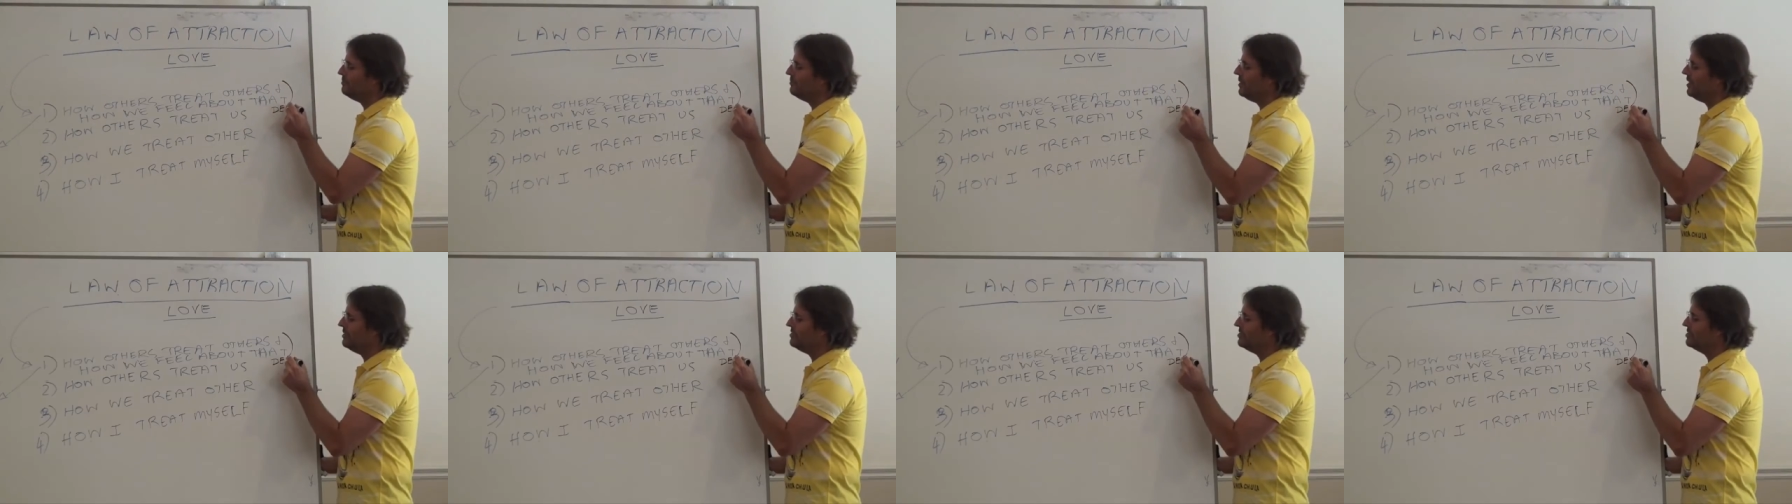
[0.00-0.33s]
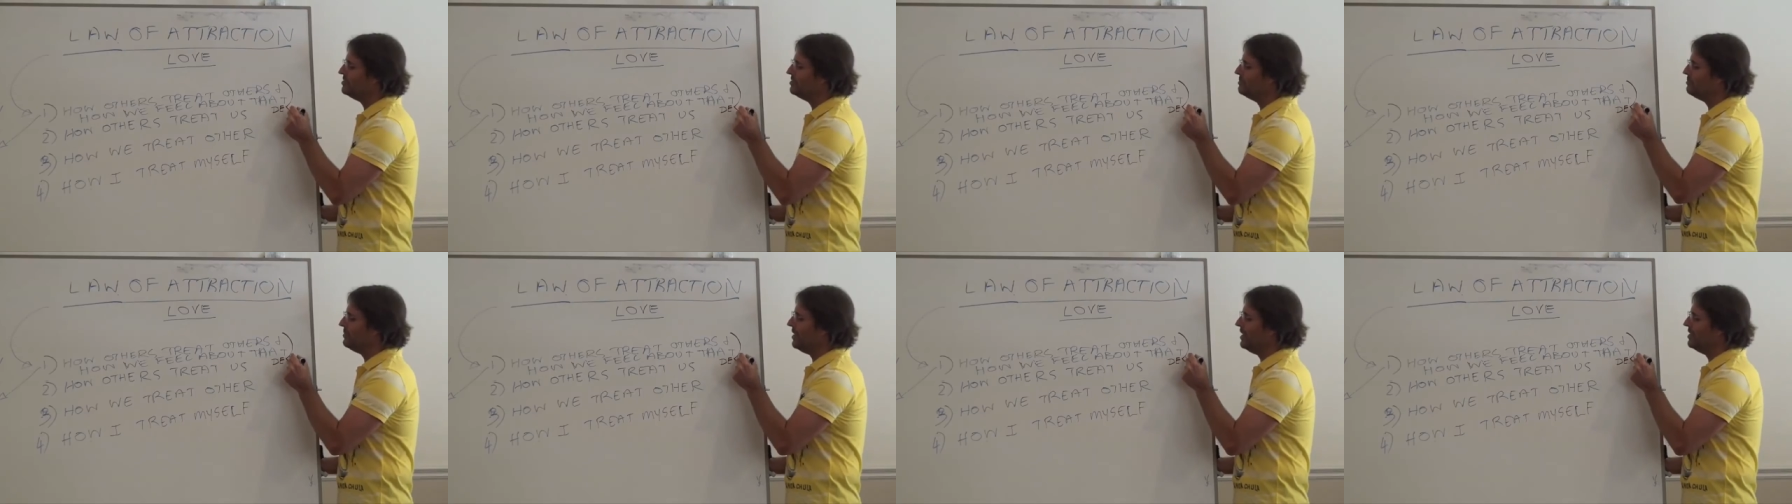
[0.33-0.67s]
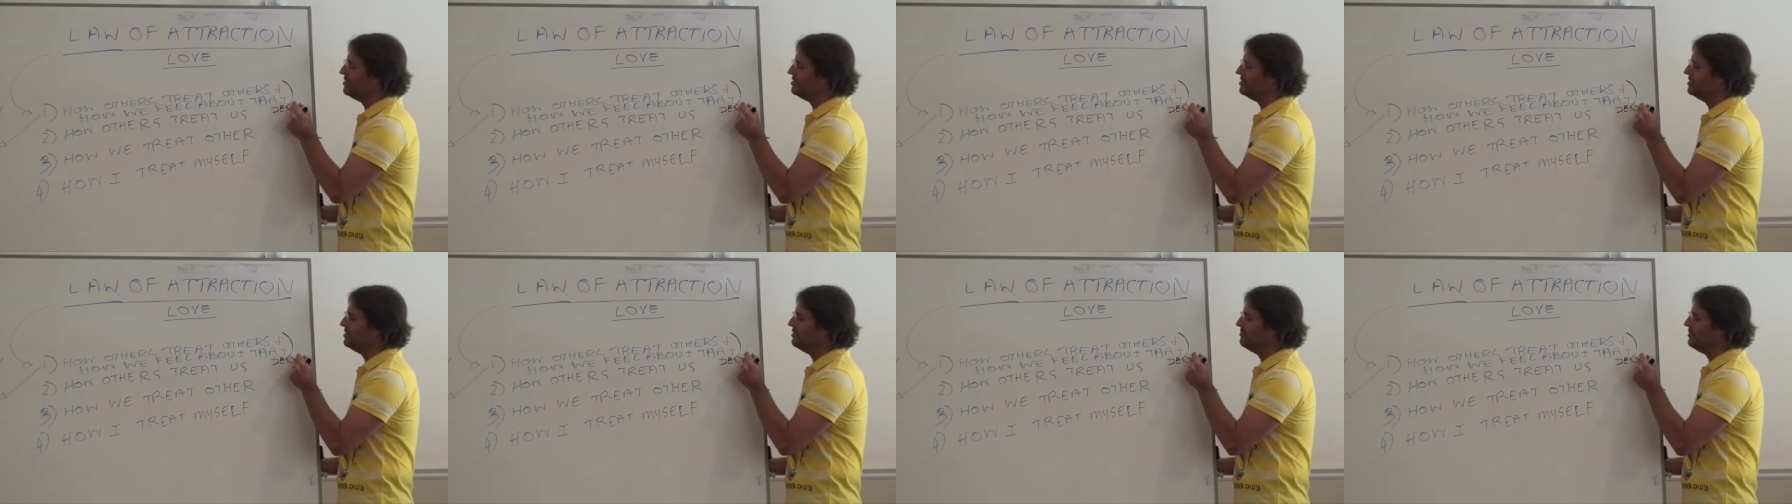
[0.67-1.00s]

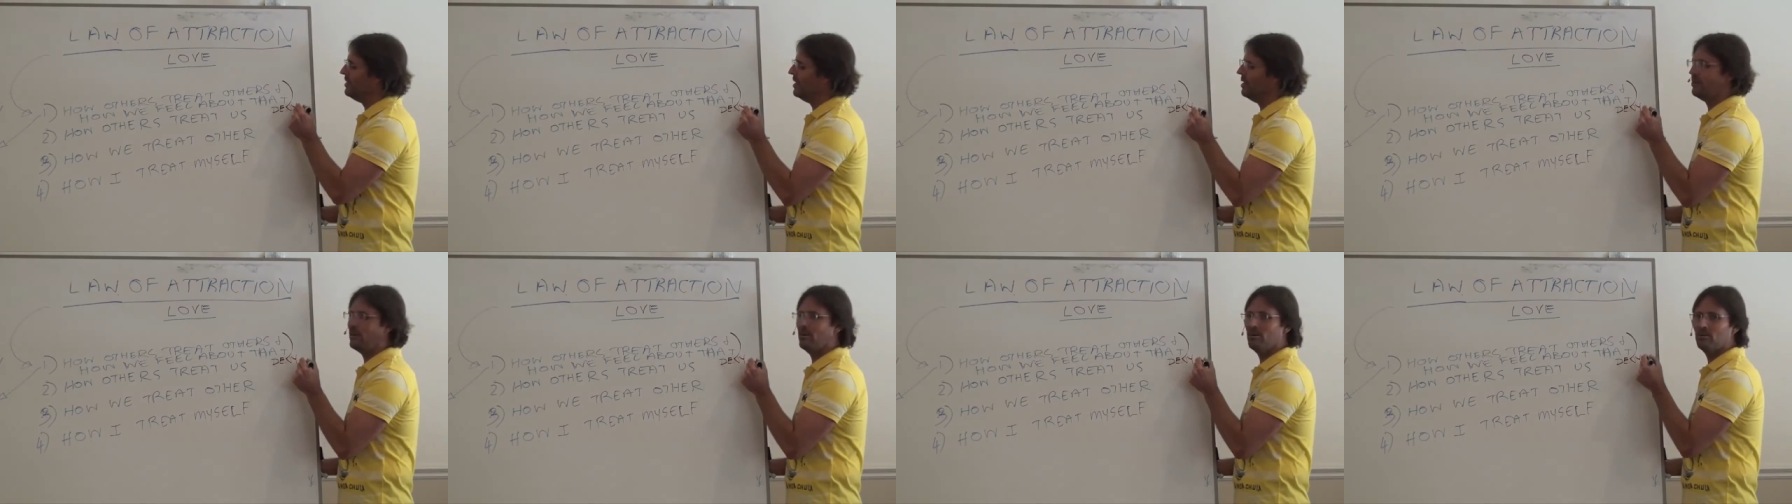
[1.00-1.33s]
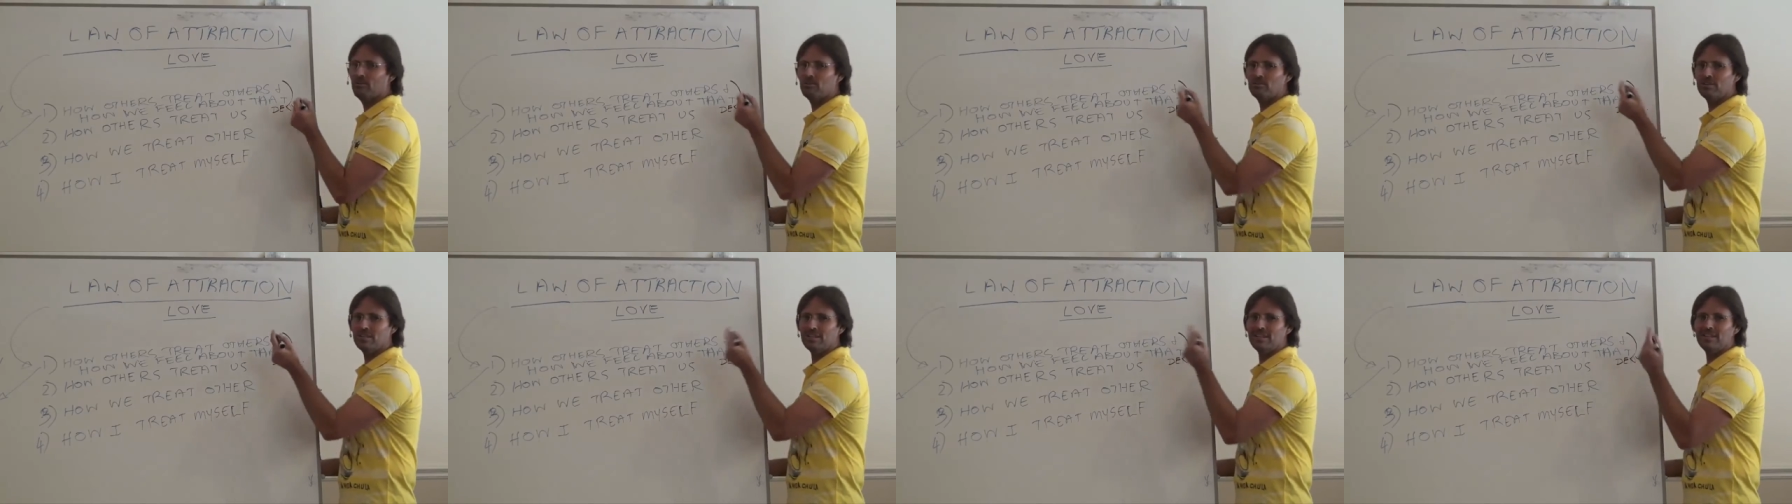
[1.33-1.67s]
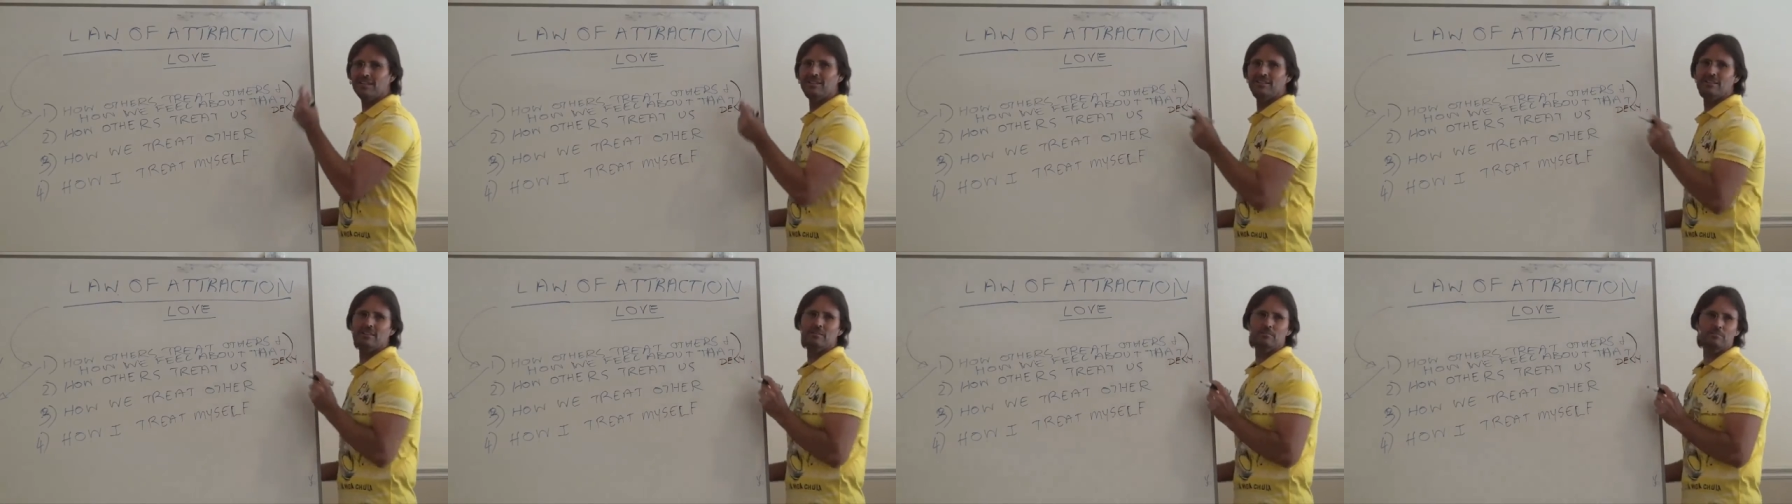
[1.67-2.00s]
participation of our own
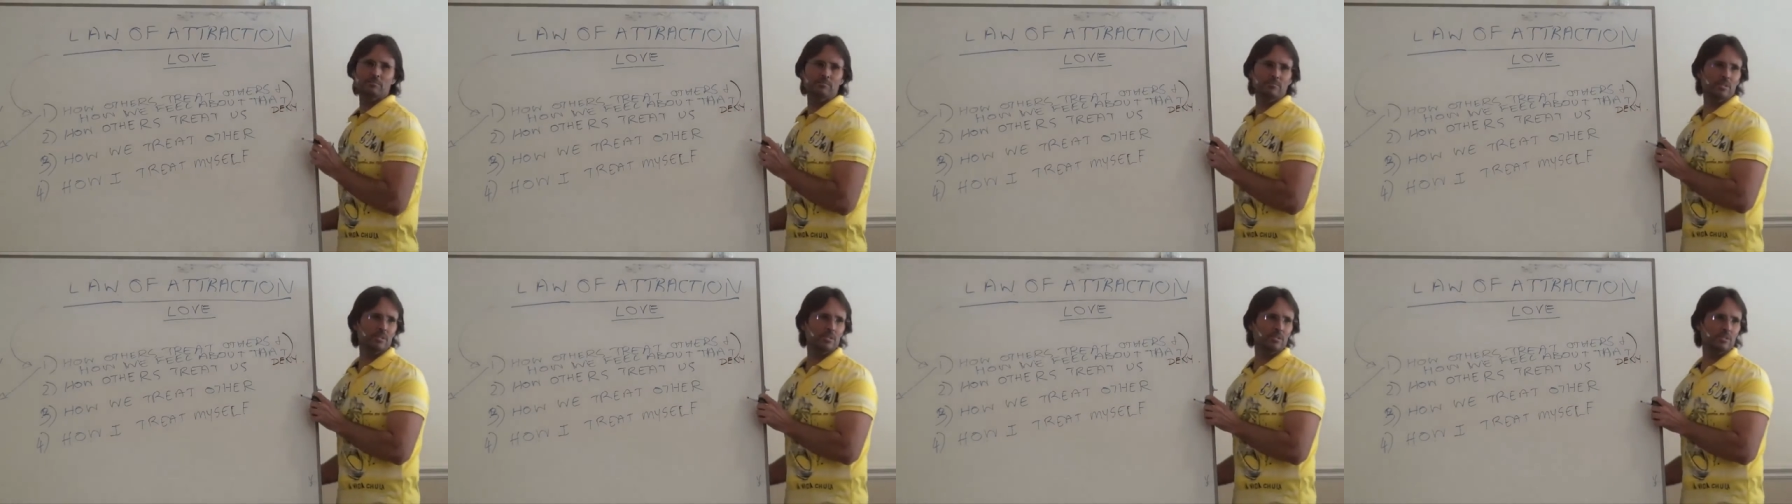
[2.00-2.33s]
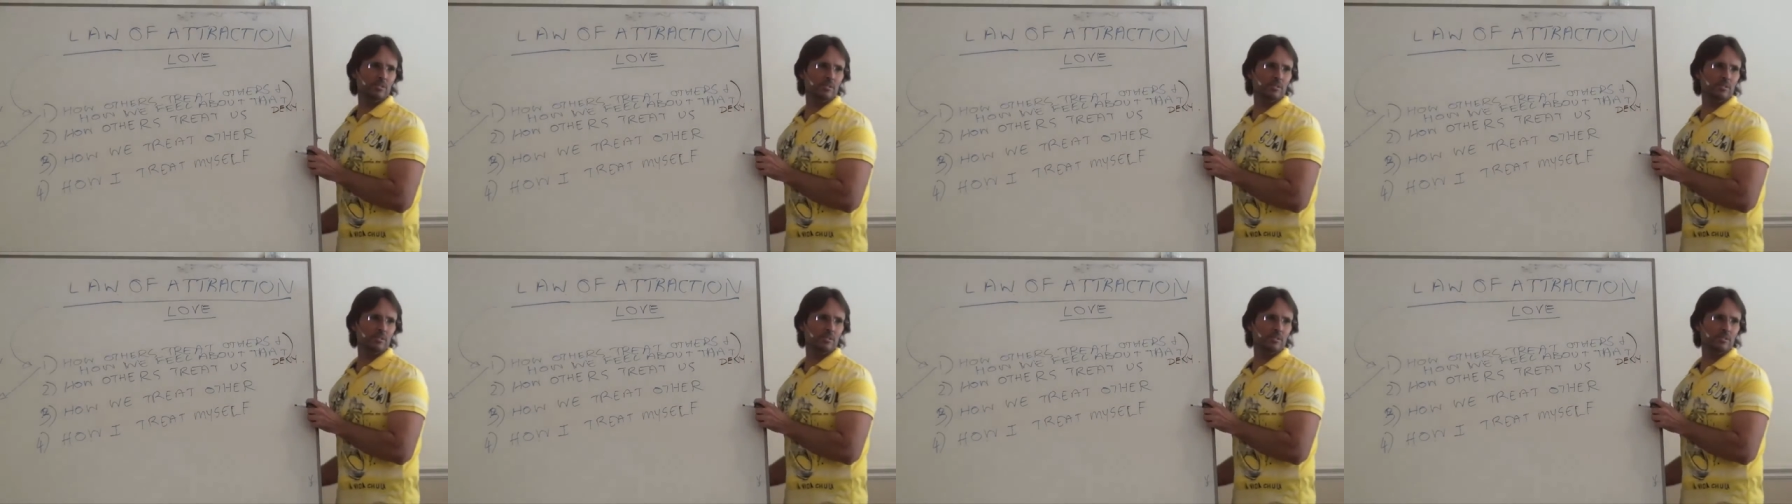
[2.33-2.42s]
in them.